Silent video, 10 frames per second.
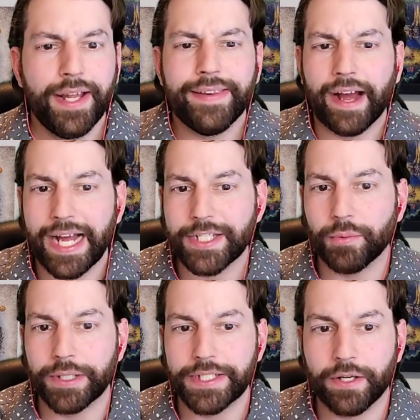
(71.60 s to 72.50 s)
Now, as a
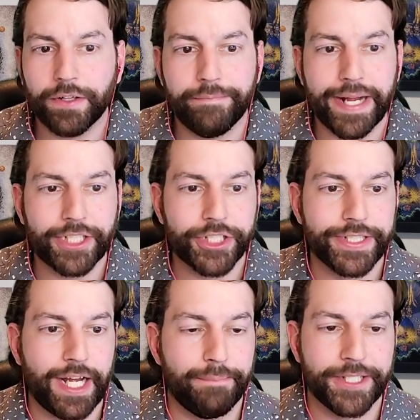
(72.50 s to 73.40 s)
result of
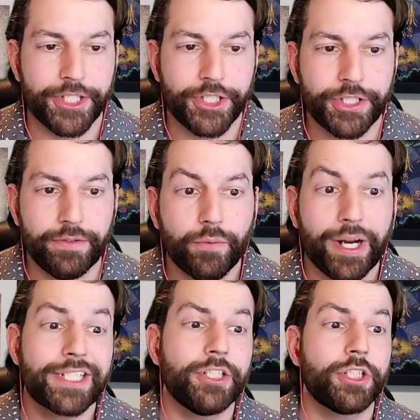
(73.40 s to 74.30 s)
Manchin's opposition,
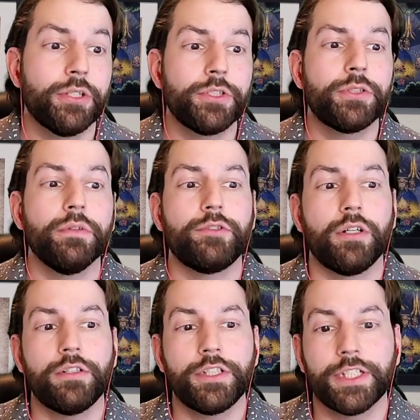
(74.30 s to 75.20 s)
Raskin chose to
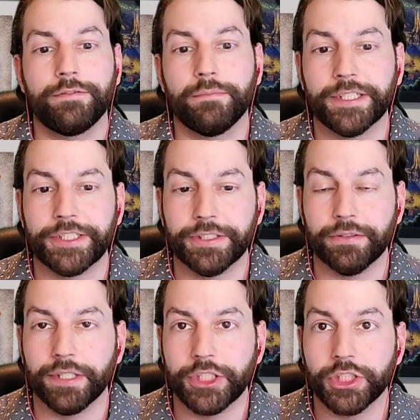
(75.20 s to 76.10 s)
withdraw herself from
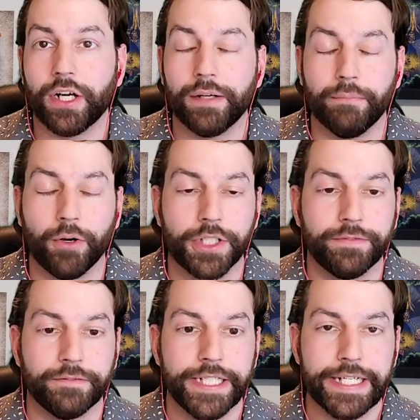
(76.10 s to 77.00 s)
consideration on March
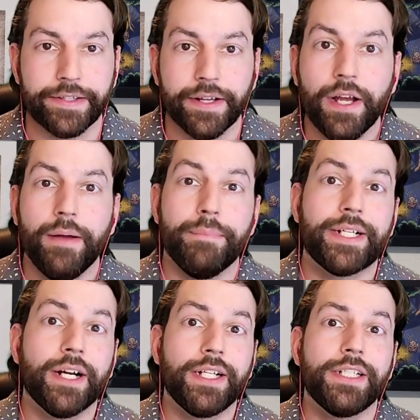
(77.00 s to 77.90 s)
15th
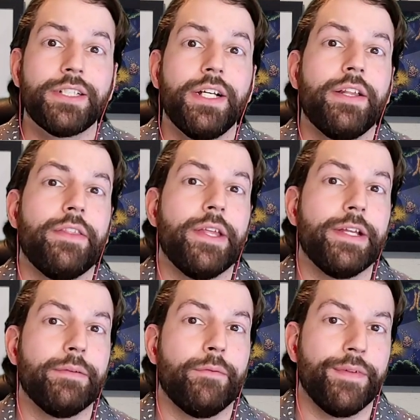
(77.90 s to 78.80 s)
because
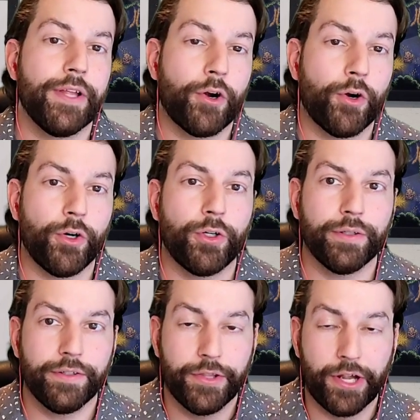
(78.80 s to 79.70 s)
the
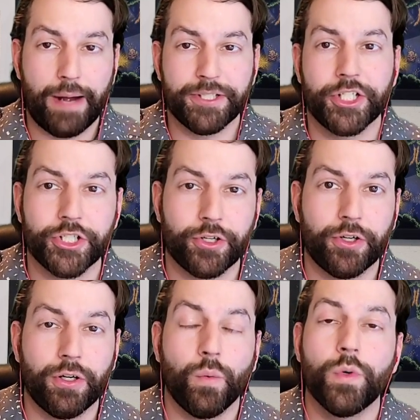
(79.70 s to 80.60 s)
opposition to
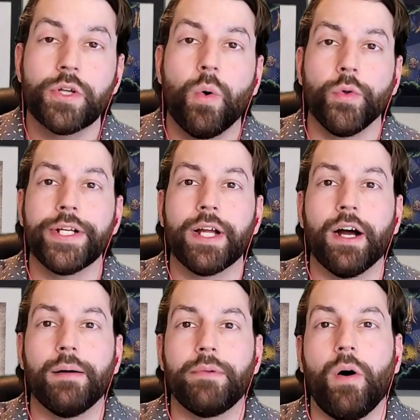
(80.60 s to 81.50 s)
her was holding
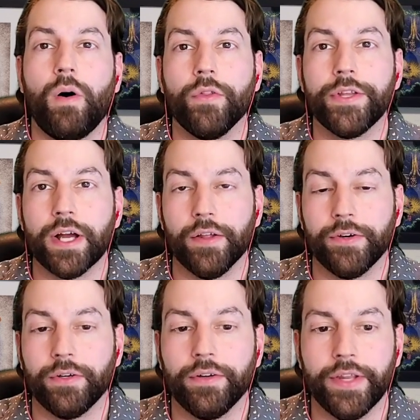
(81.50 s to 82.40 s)
up all the
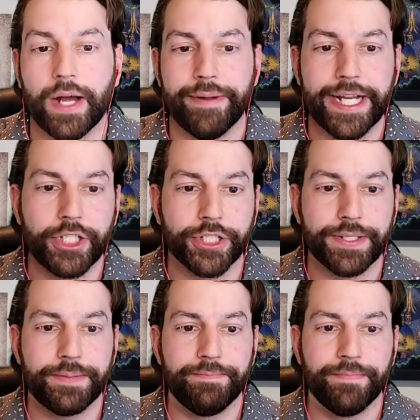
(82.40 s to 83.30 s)
other
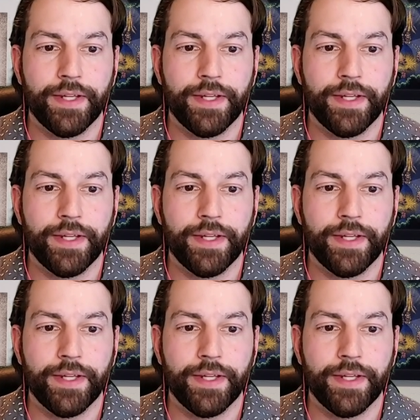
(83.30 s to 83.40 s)
nominations.